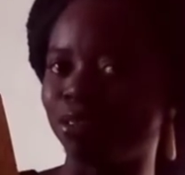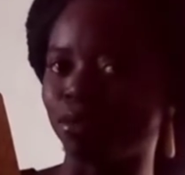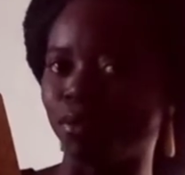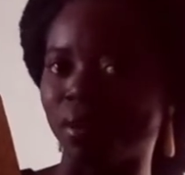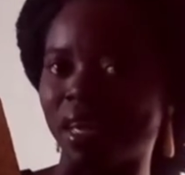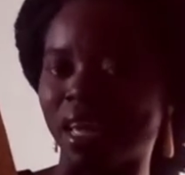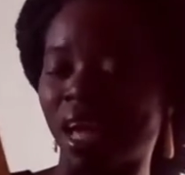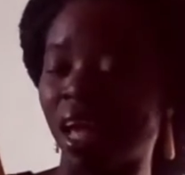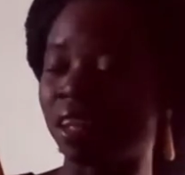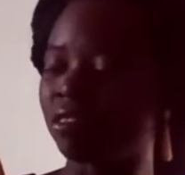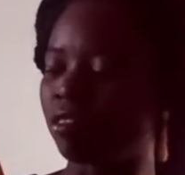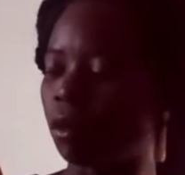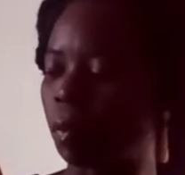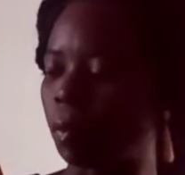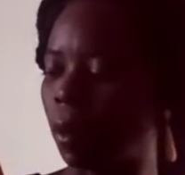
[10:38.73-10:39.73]
to
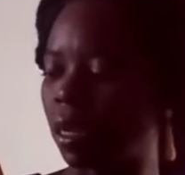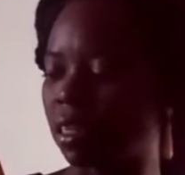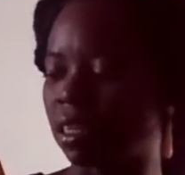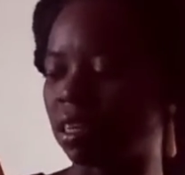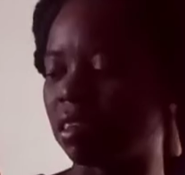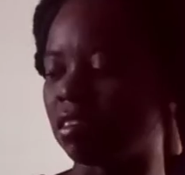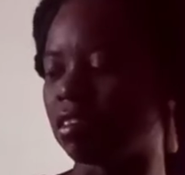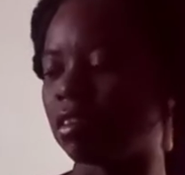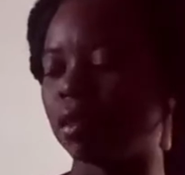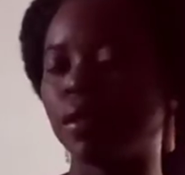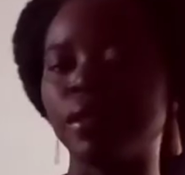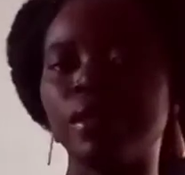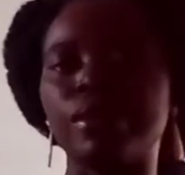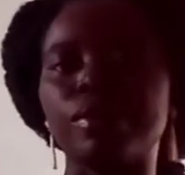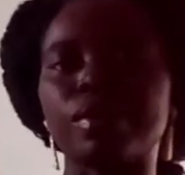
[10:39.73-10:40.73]
enhance your practice.
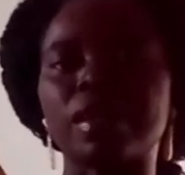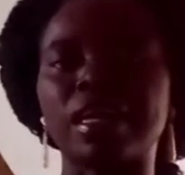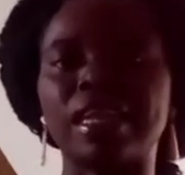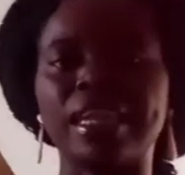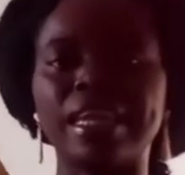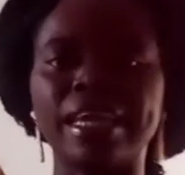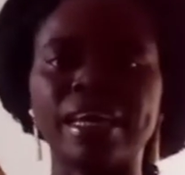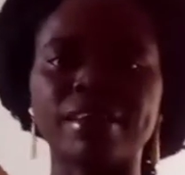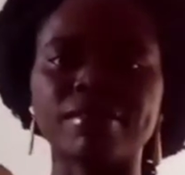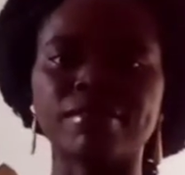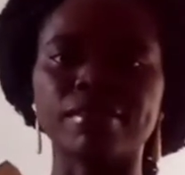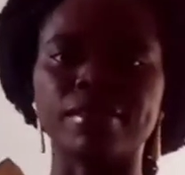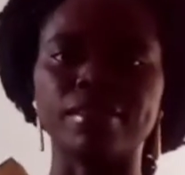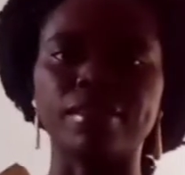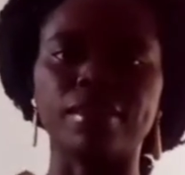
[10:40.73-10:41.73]
You can lay
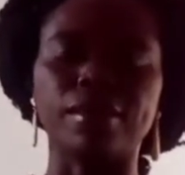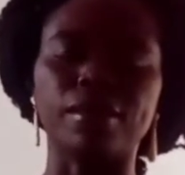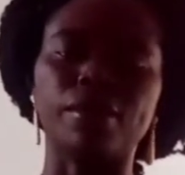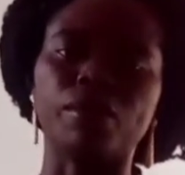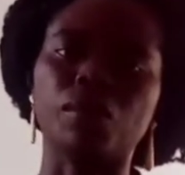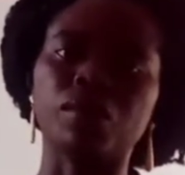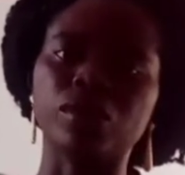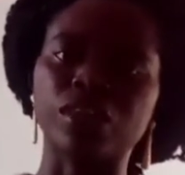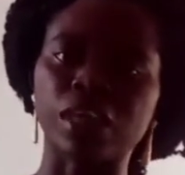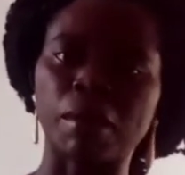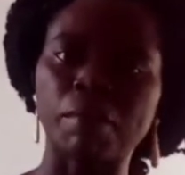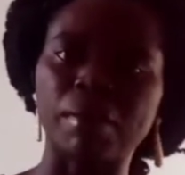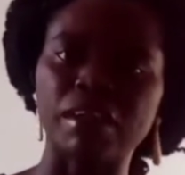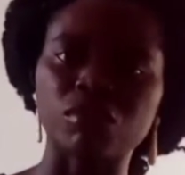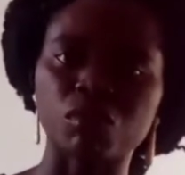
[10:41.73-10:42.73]
hands on the
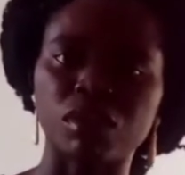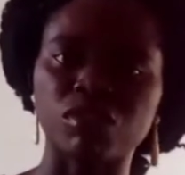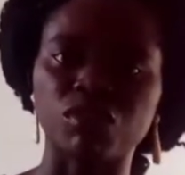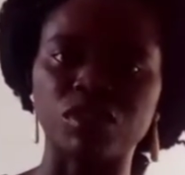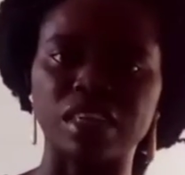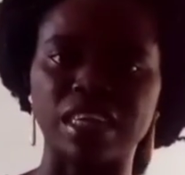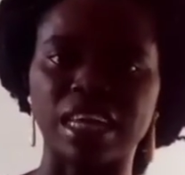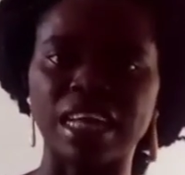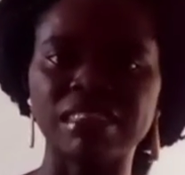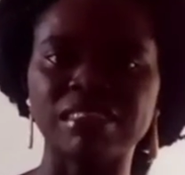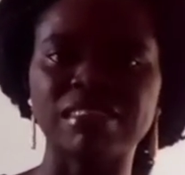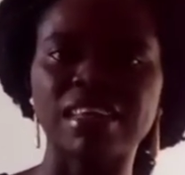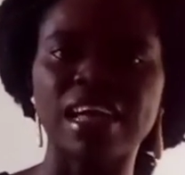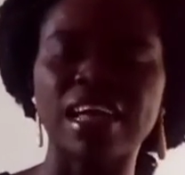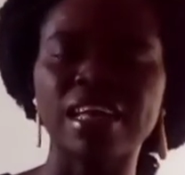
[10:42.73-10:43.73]
Jamb past question and
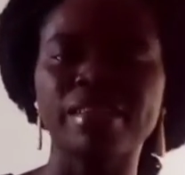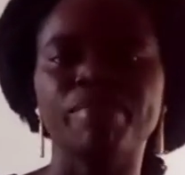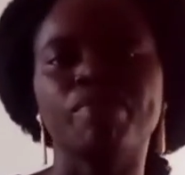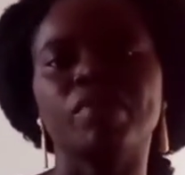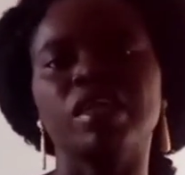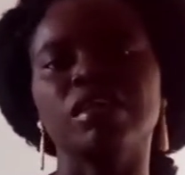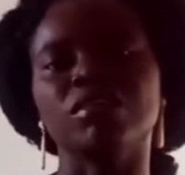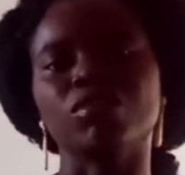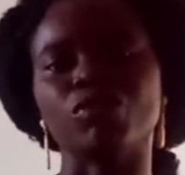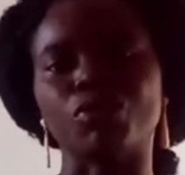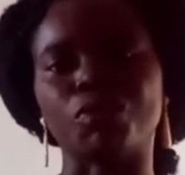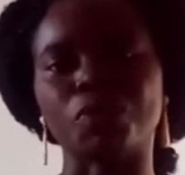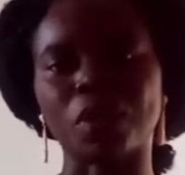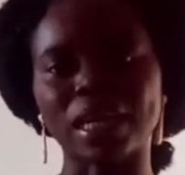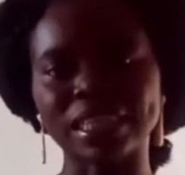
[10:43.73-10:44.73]
answer to
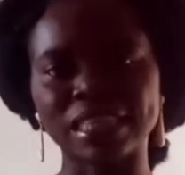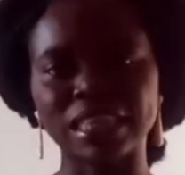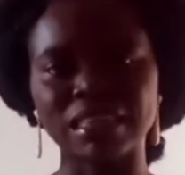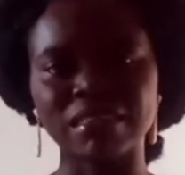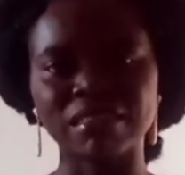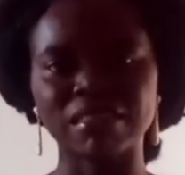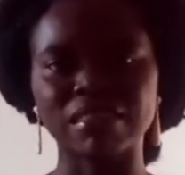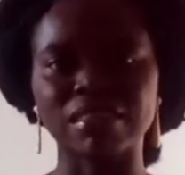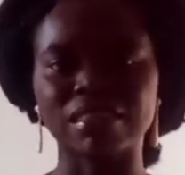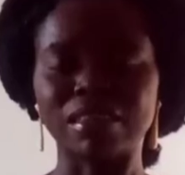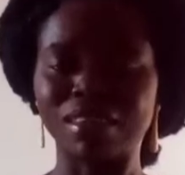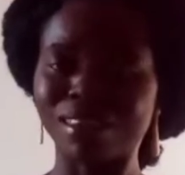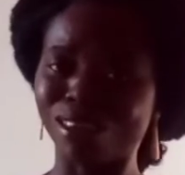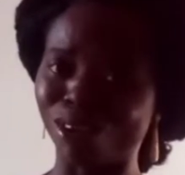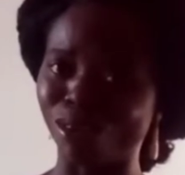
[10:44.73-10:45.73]
practice
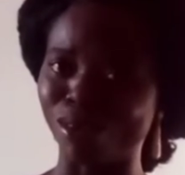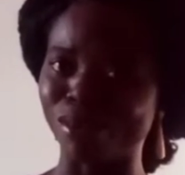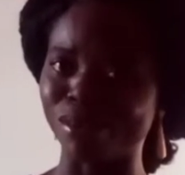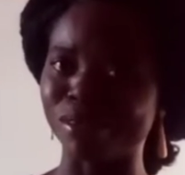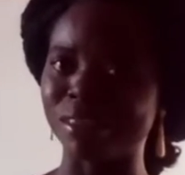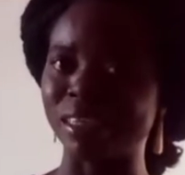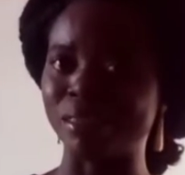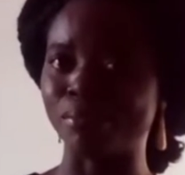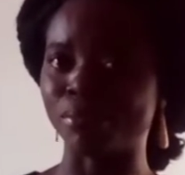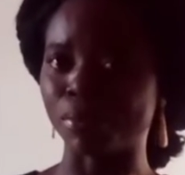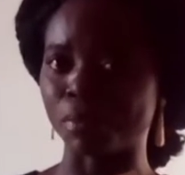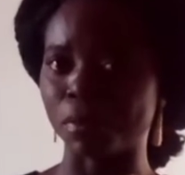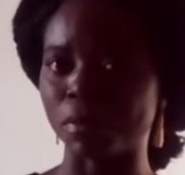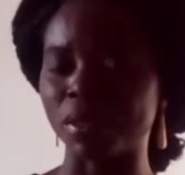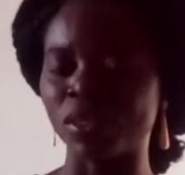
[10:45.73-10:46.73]
or in
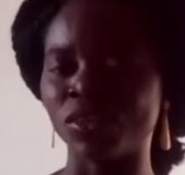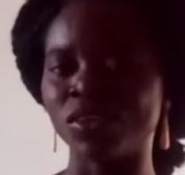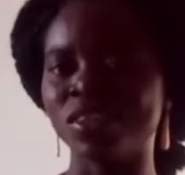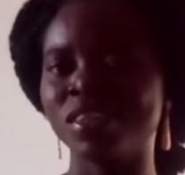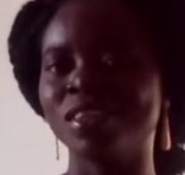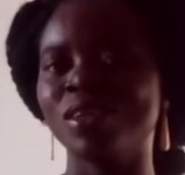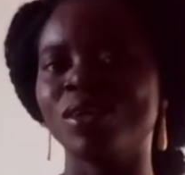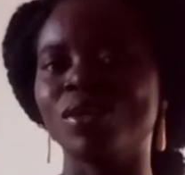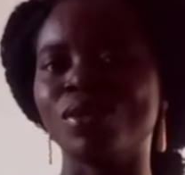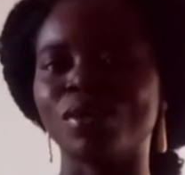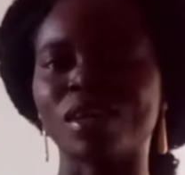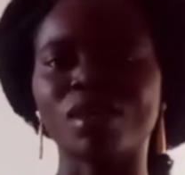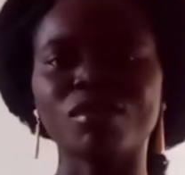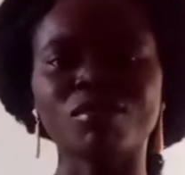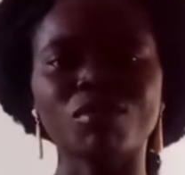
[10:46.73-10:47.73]
preparation.
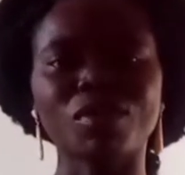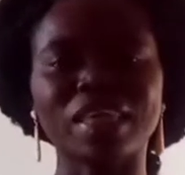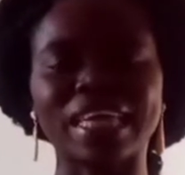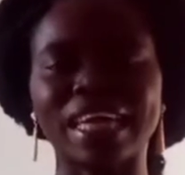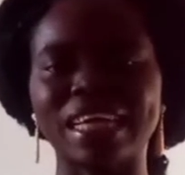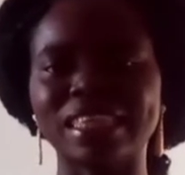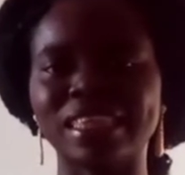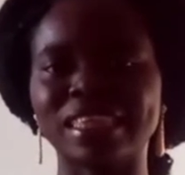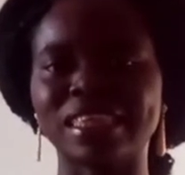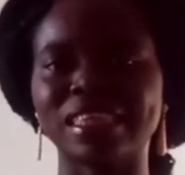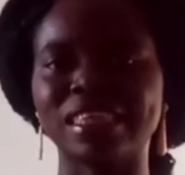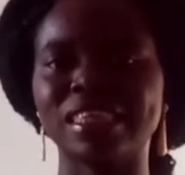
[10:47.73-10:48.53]
You can also get